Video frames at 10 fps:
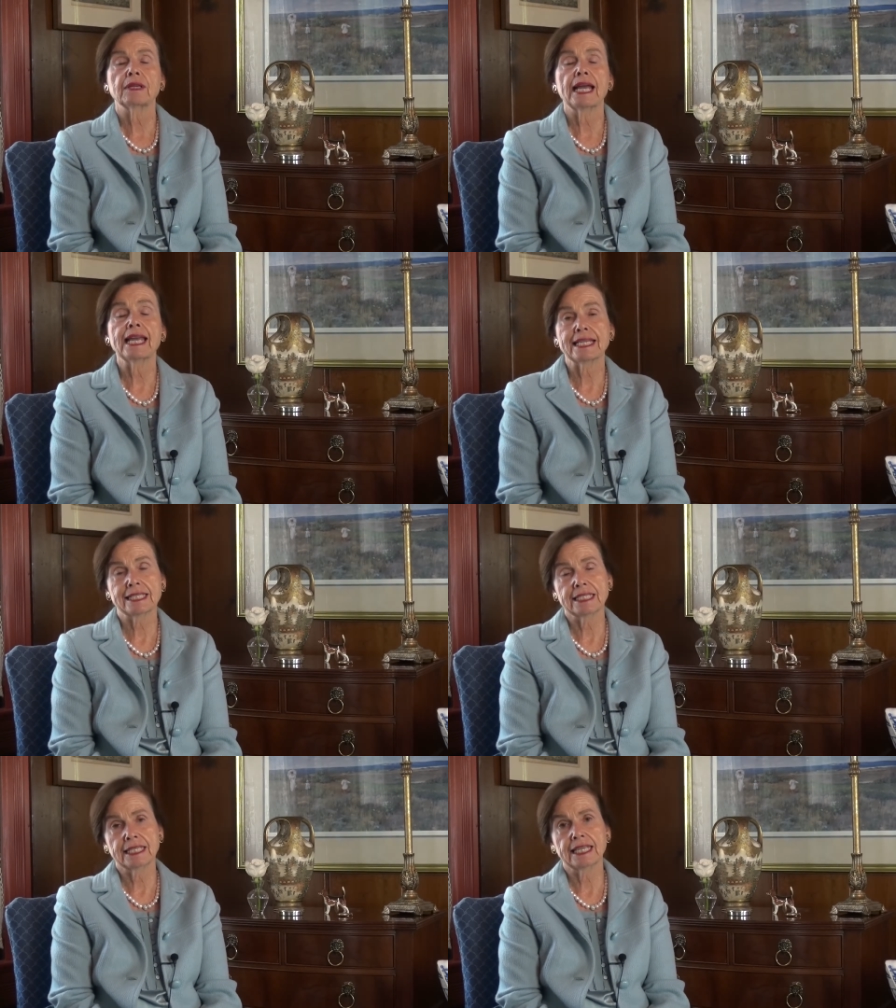
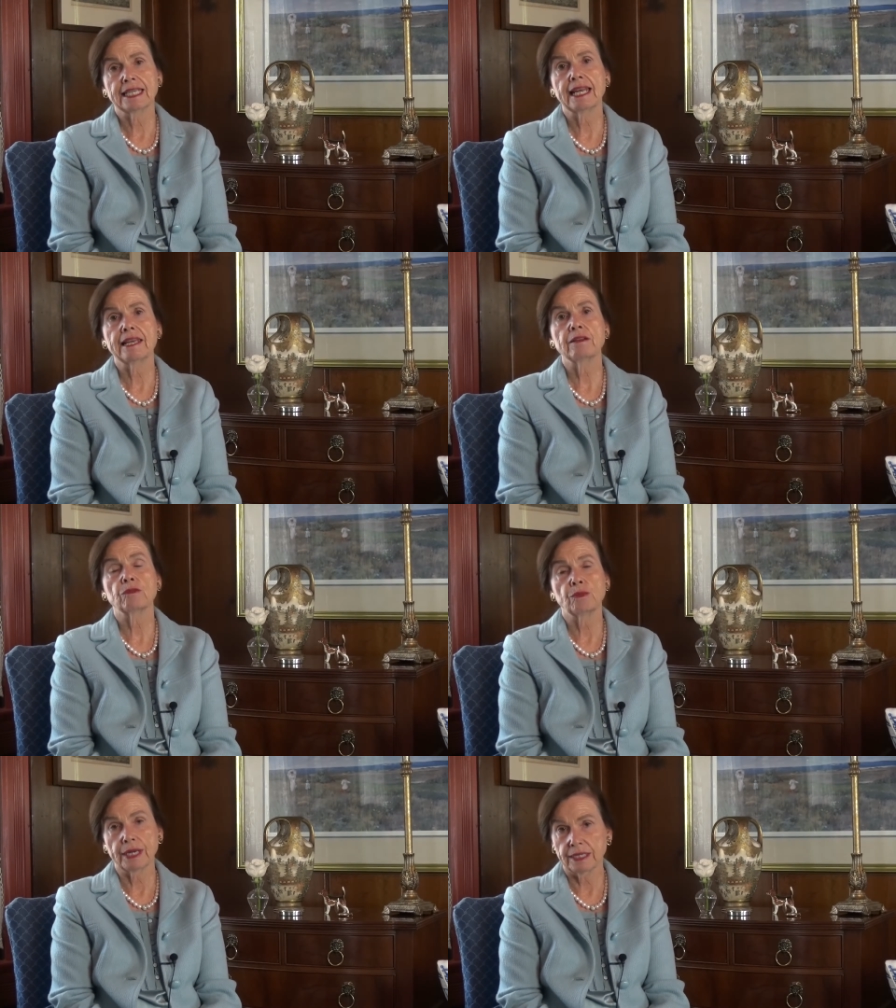end in a
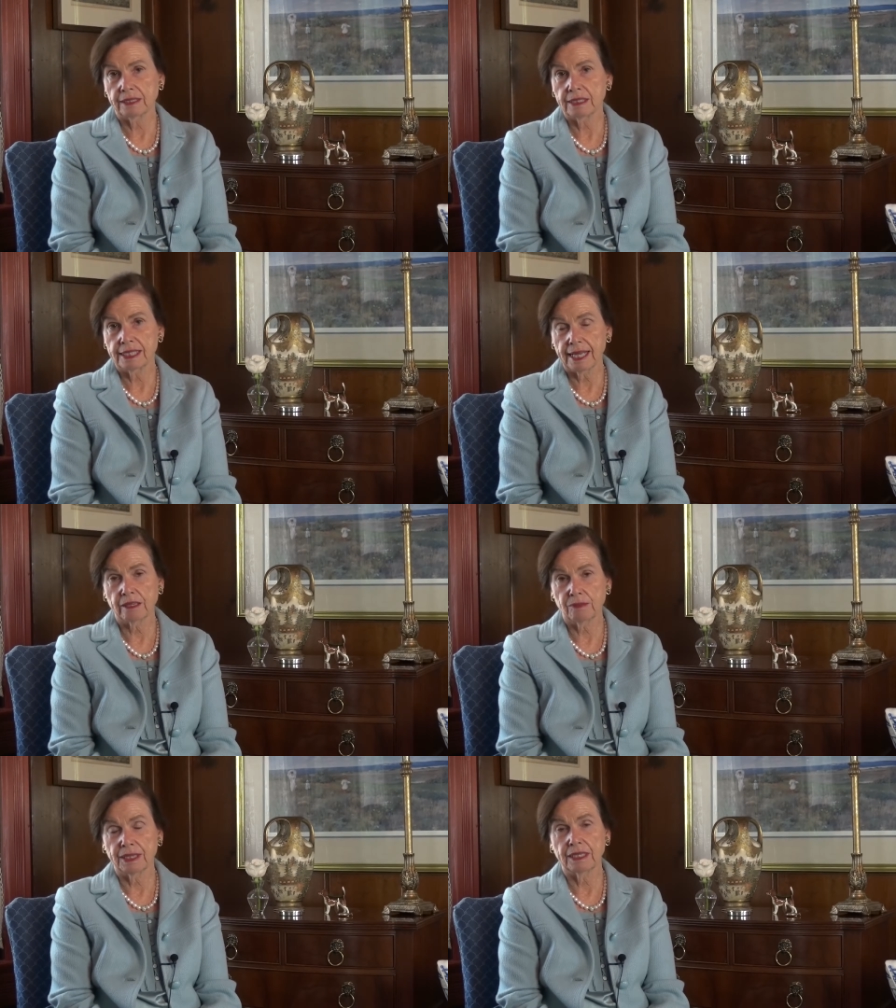written
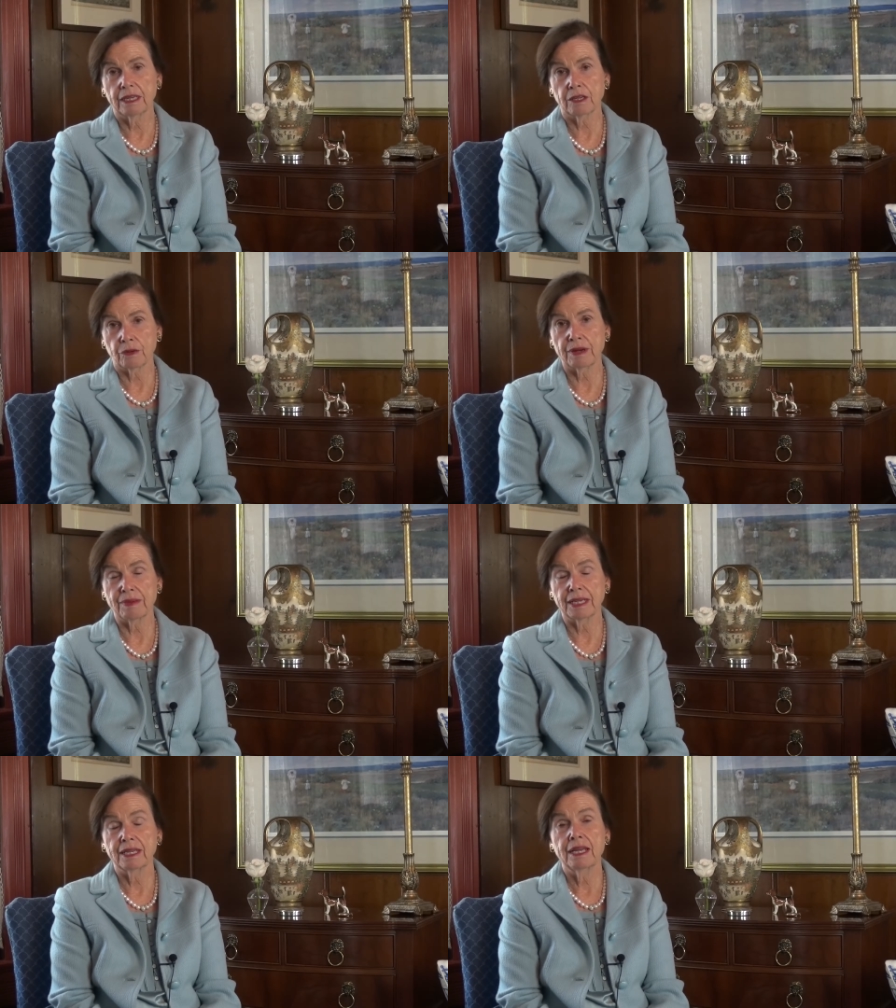settlement agreement,